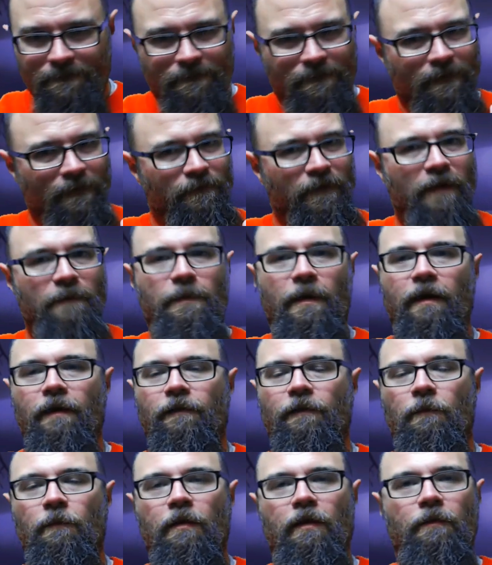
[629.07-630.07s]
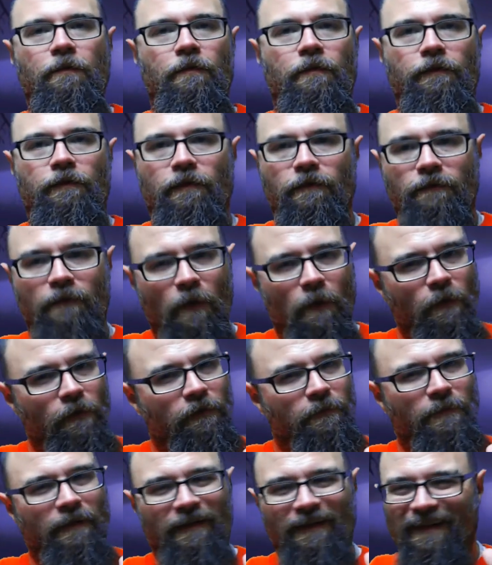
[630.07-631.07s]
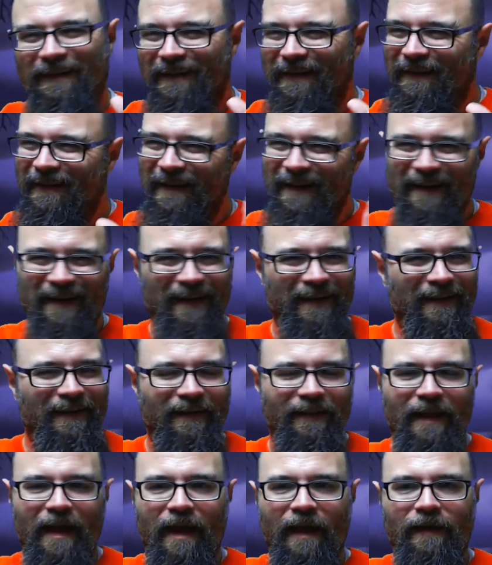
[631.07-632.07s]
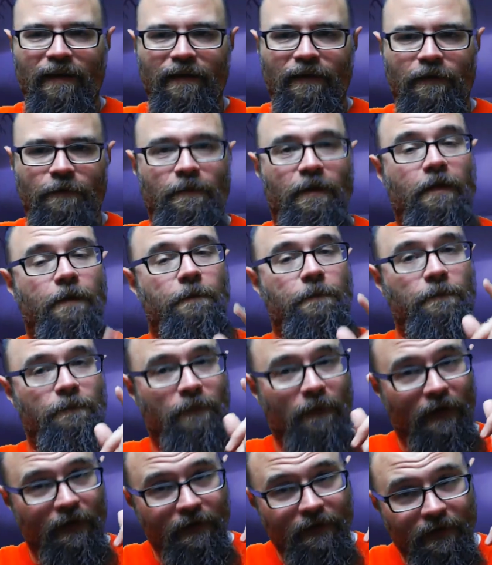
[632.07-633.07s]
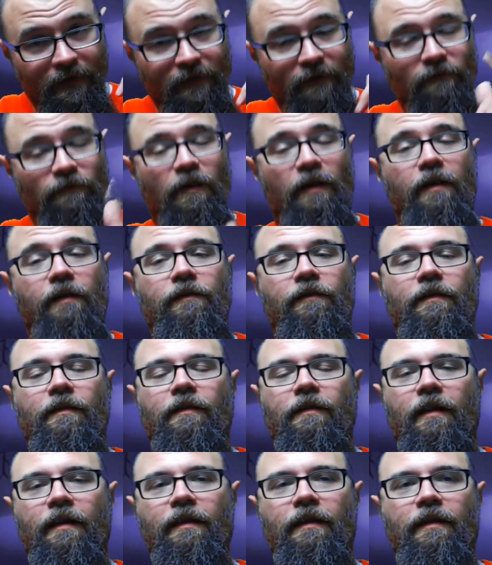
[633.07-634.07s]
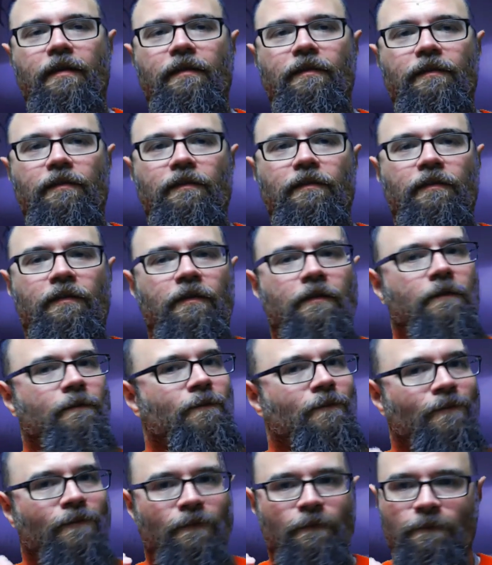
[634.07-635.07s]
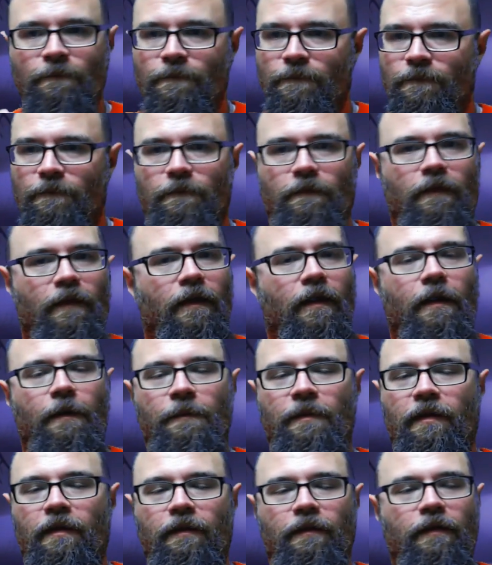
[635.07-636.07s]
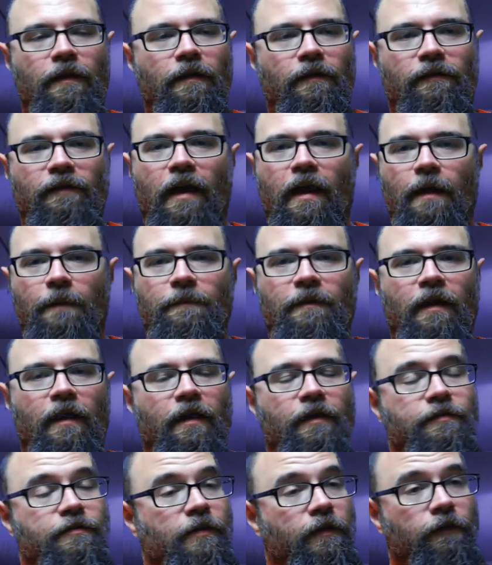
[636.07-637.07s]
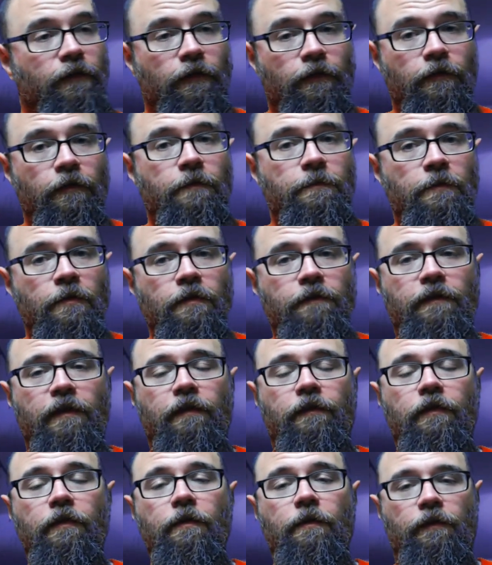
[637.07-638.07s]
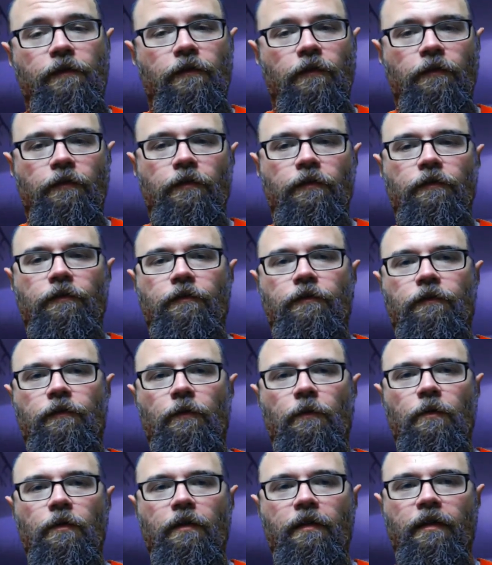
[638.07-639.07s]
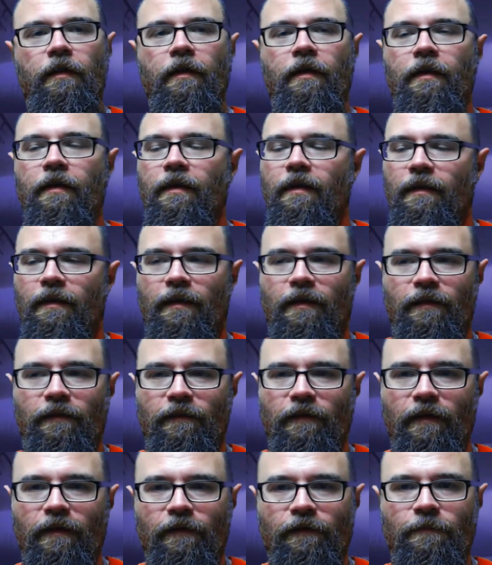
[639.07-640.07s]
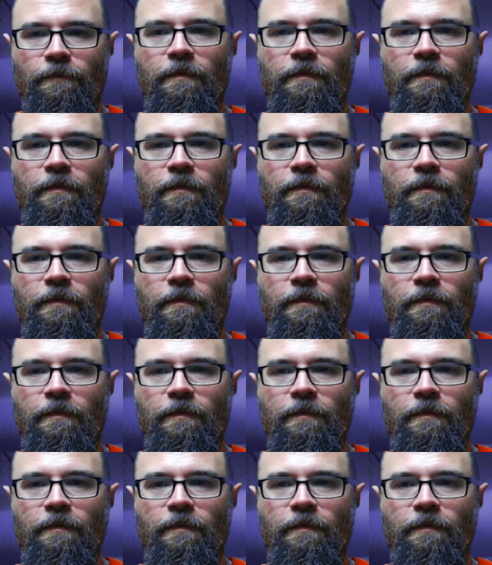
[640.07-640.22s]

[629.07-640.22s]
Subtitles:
the vampires and werewolves have always been kind of lacking to me. But in Rise of the Lycans, I mean, they're top-notch. It's a good movie, too. It's a good story. Like I said, it's